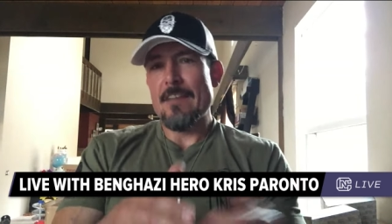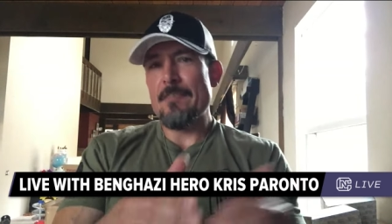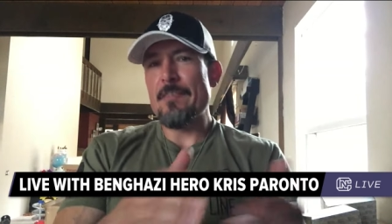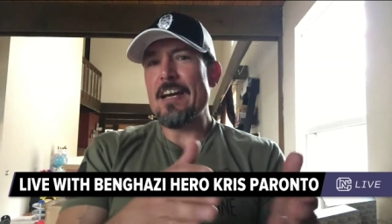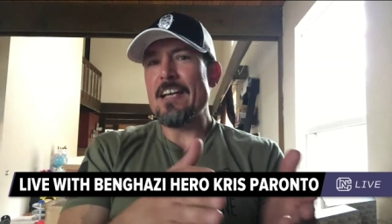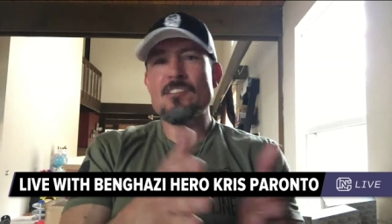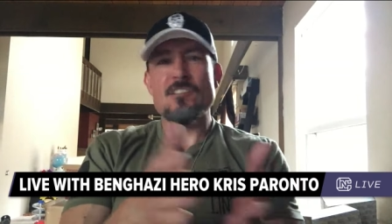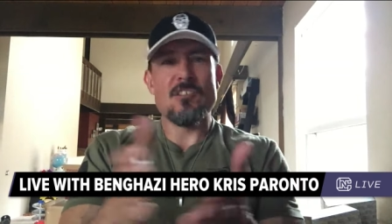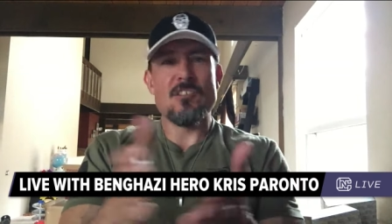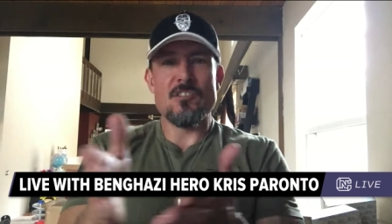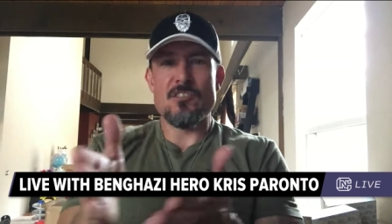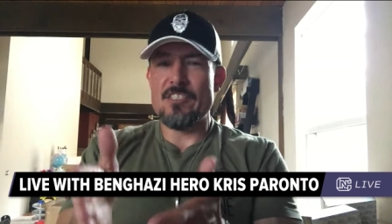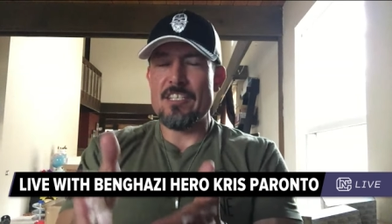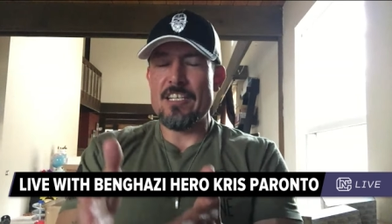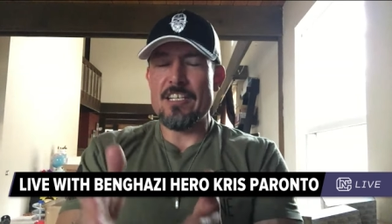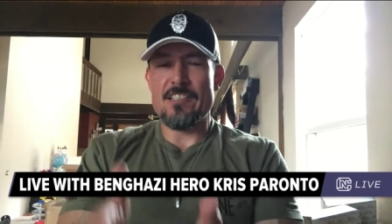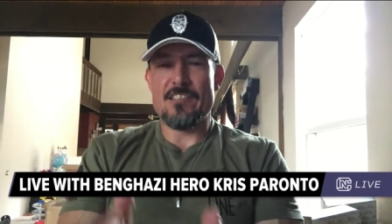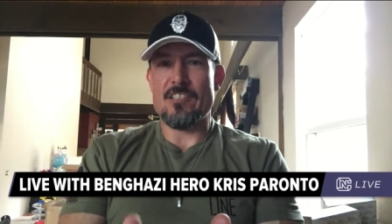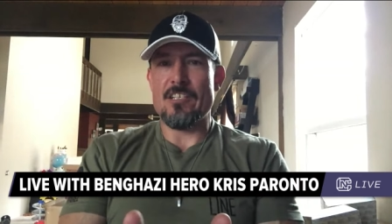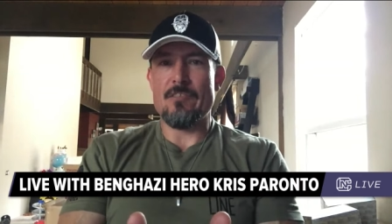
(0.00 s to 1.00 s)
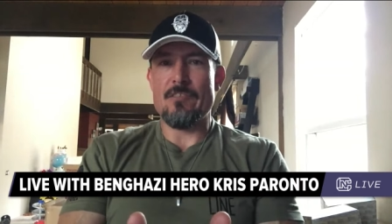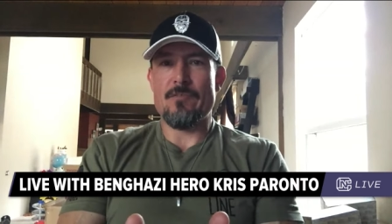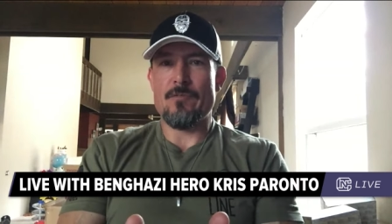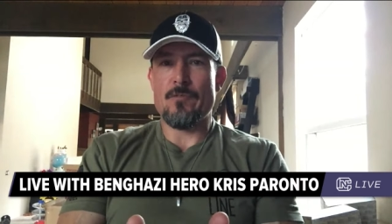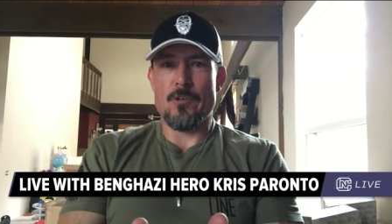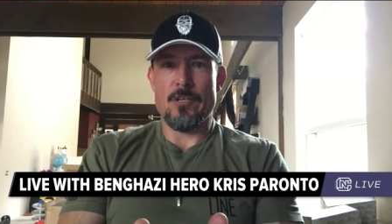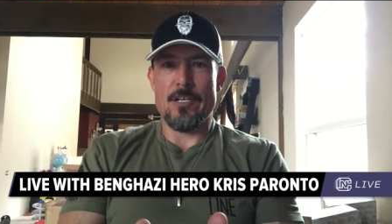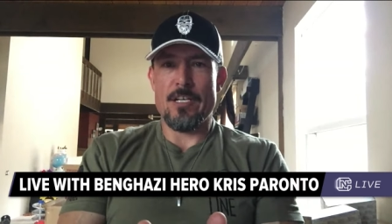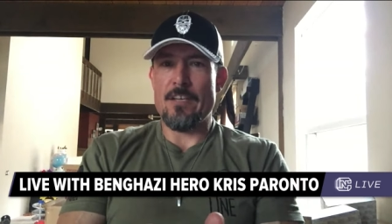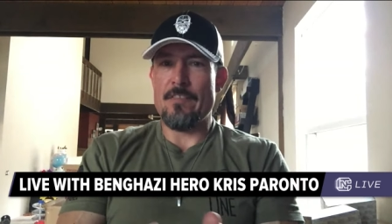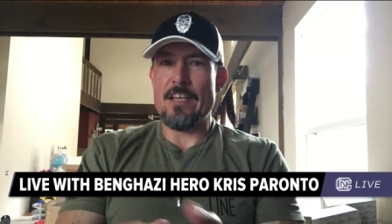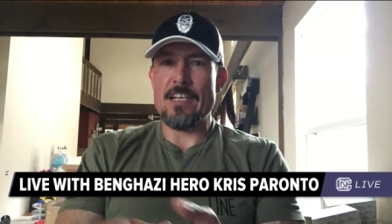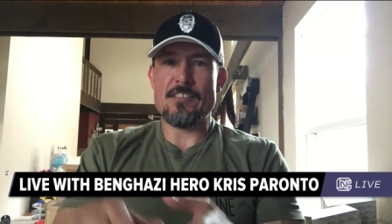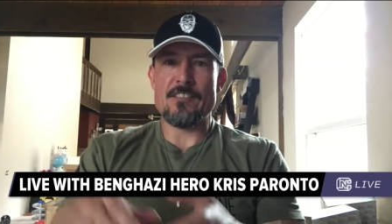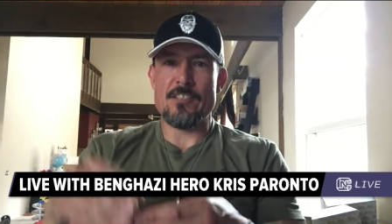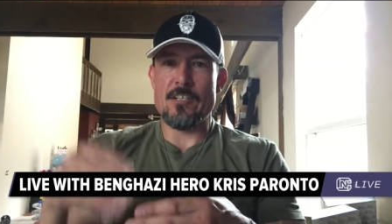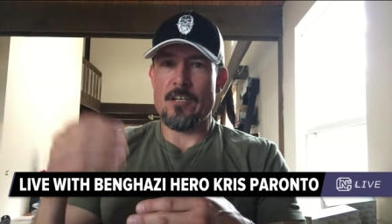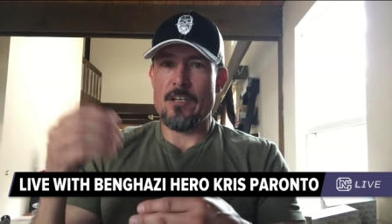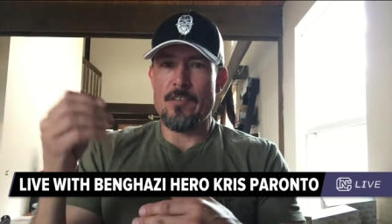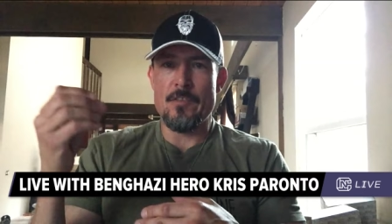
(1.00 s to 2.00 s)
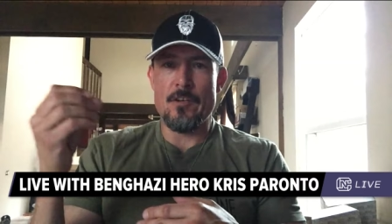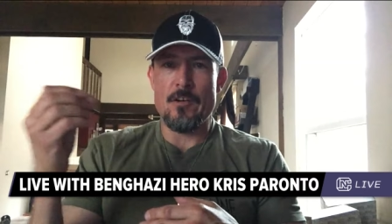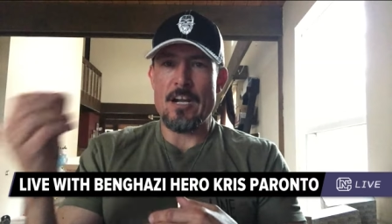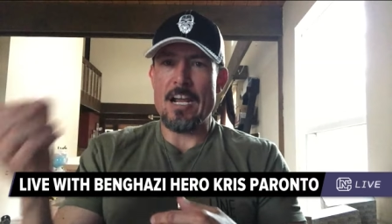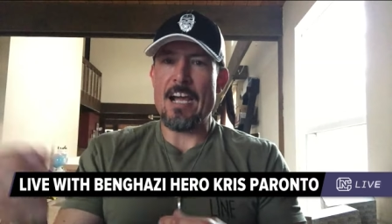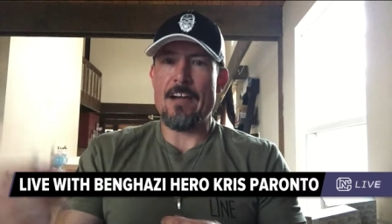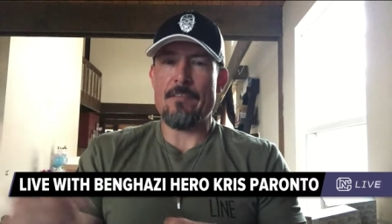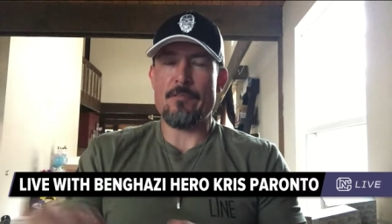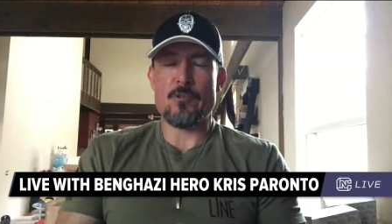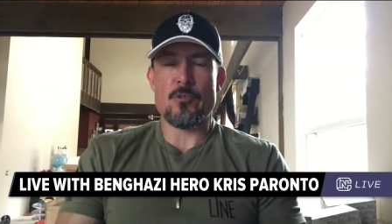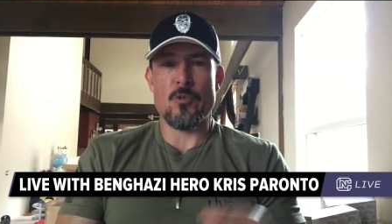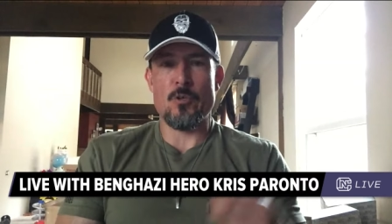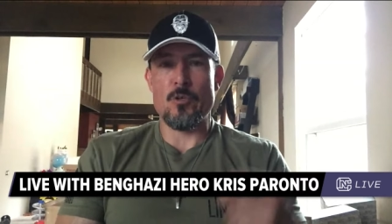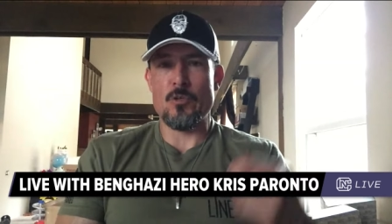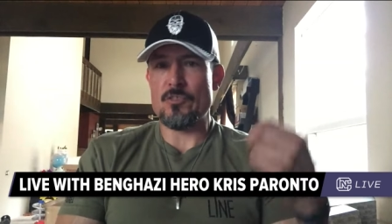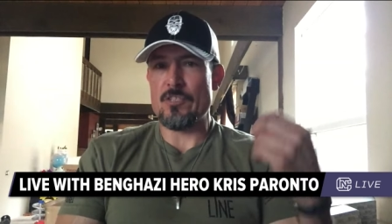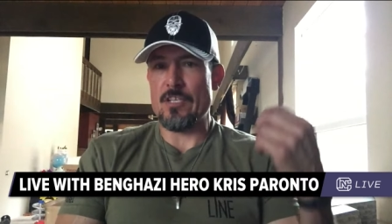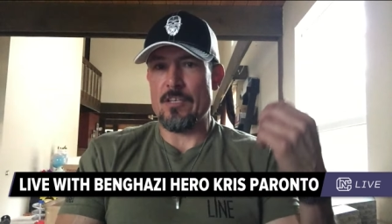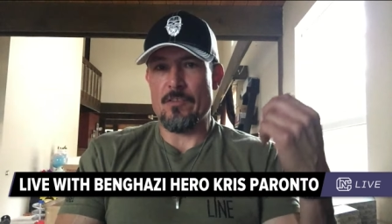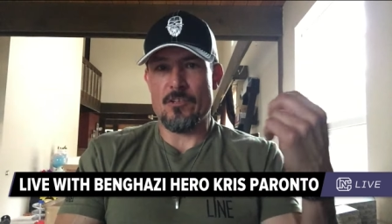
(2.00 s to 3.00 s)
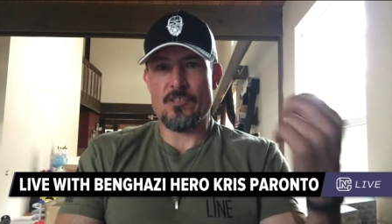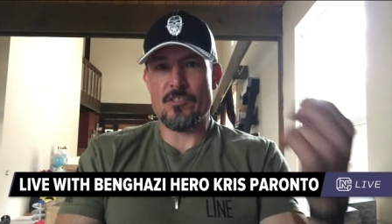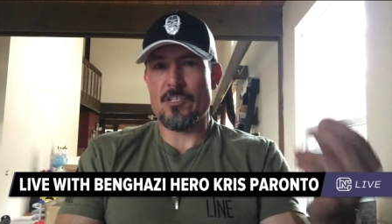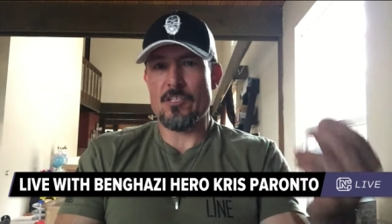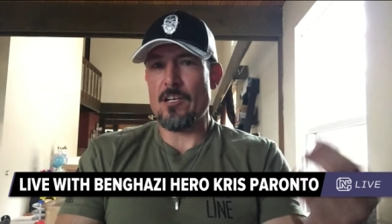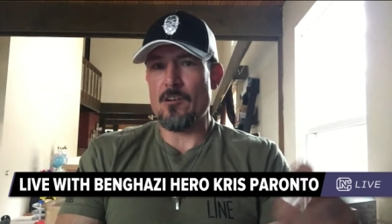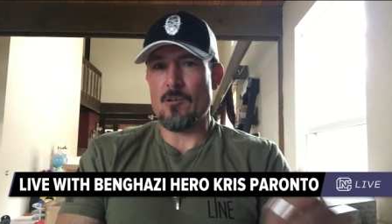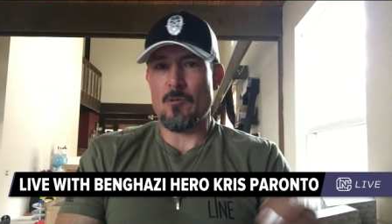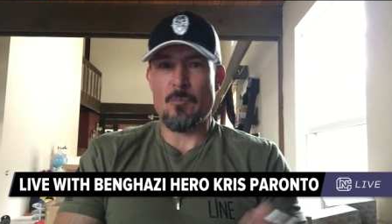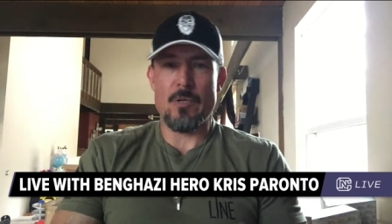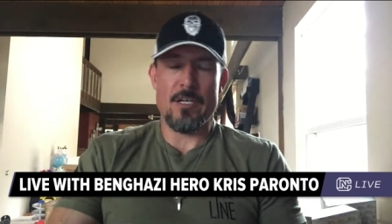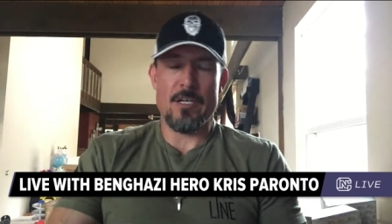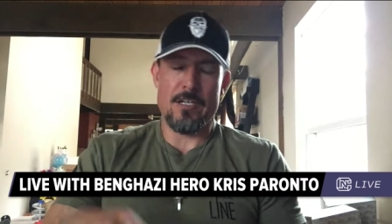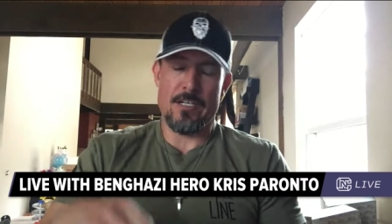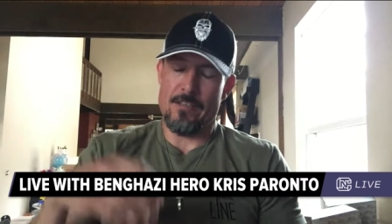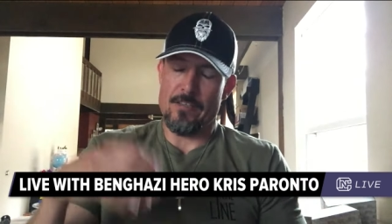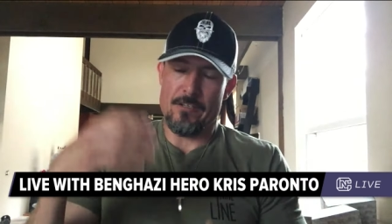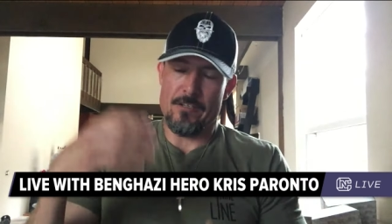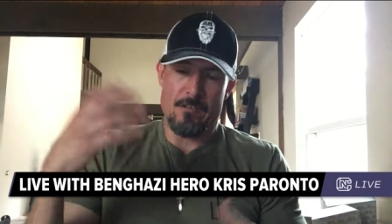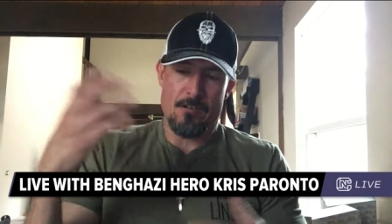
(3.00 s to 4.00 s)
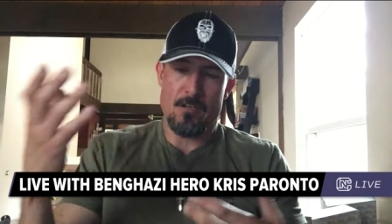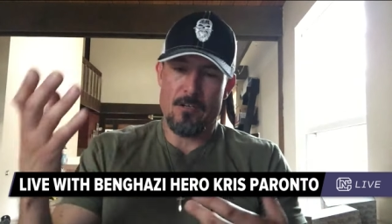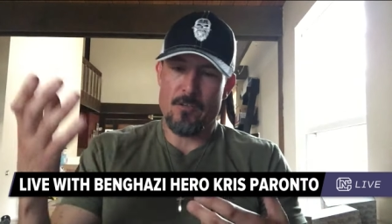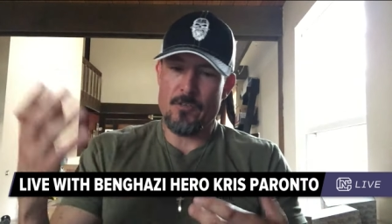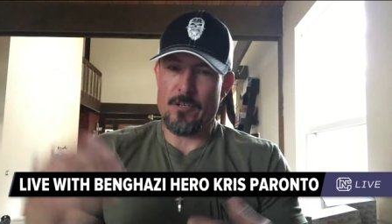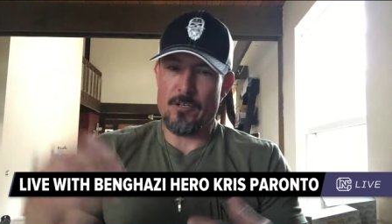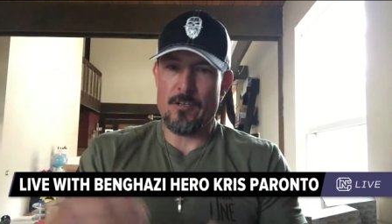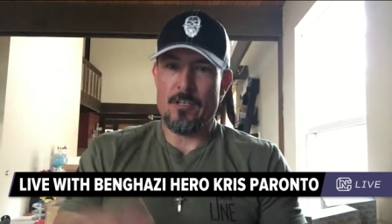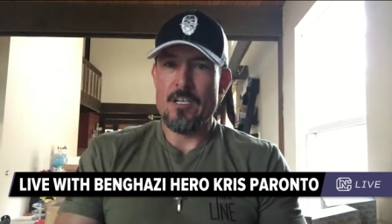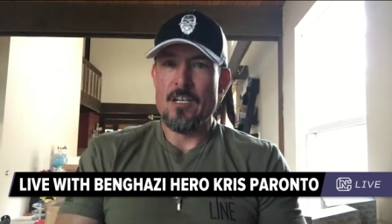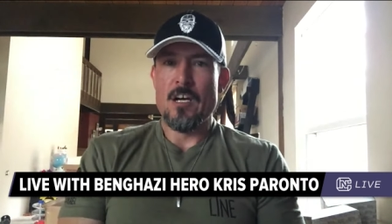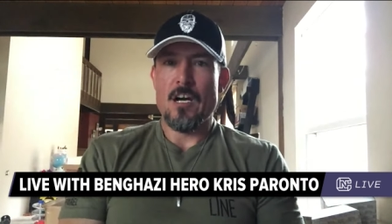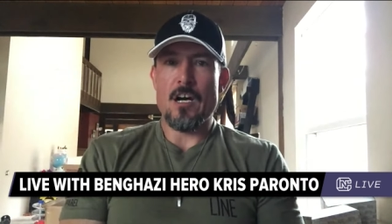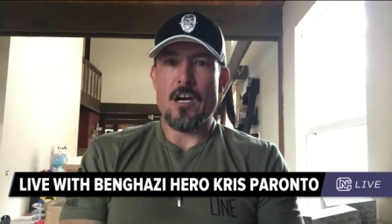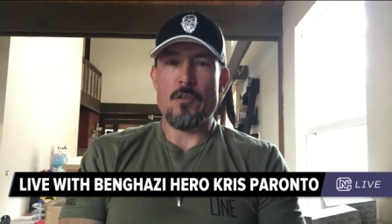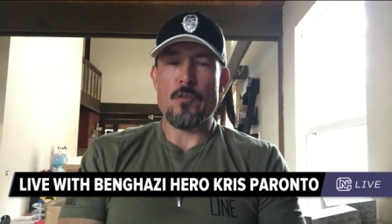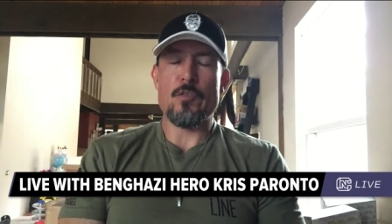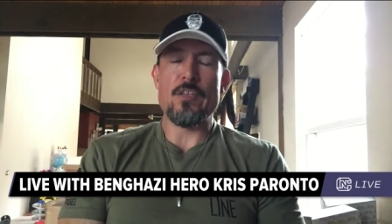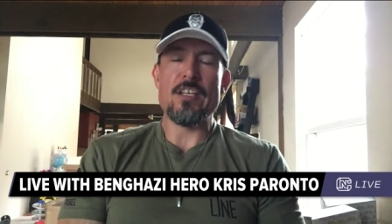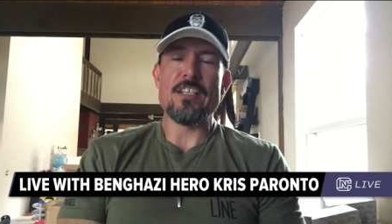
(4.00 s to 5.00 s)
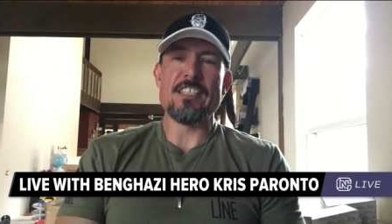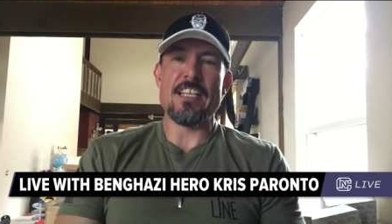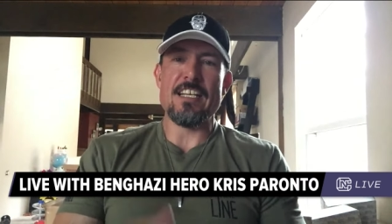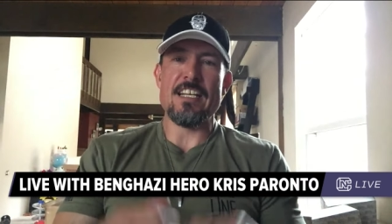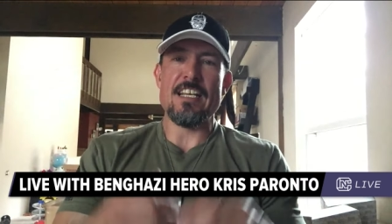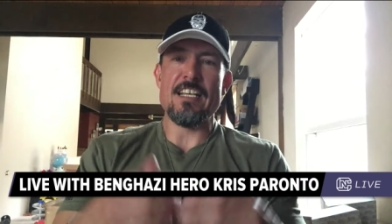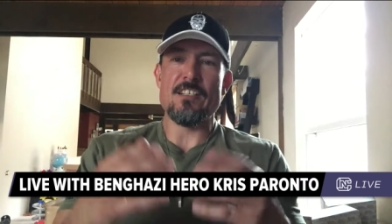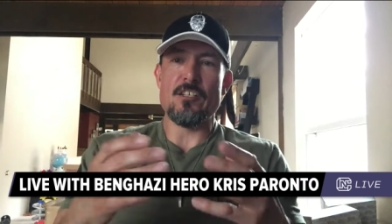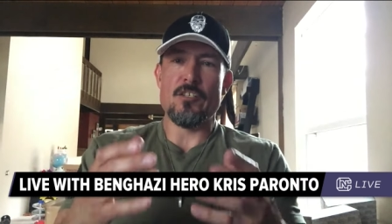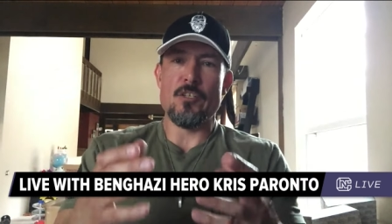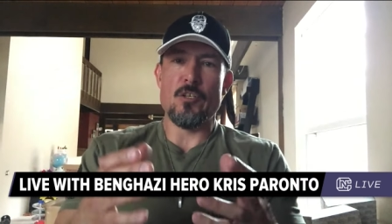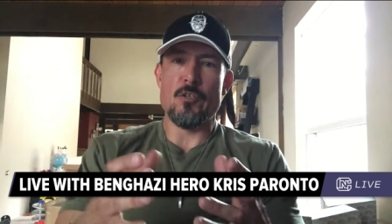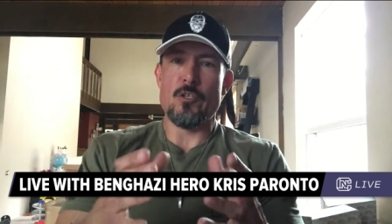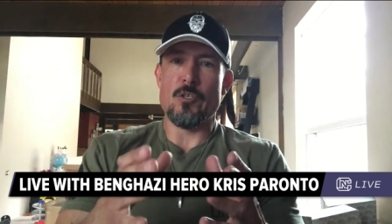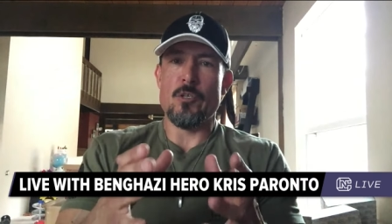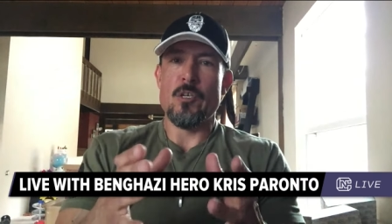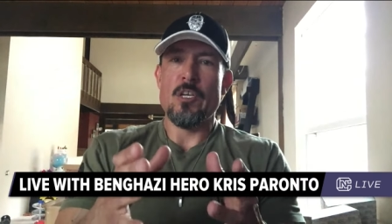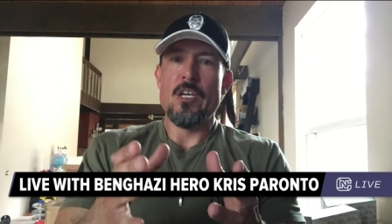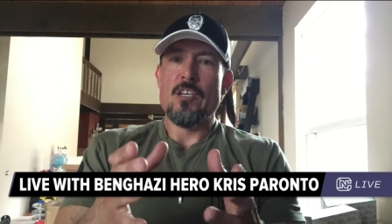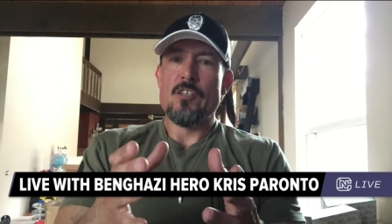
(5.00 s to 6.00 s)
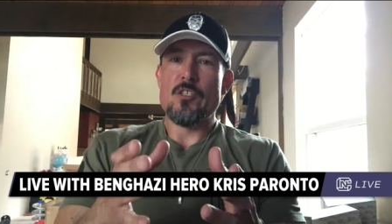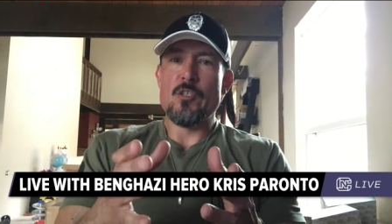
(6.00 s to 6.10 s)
that's just DC for you and that's their and their half truths and their scuttlebutt and their all their other things they need to do to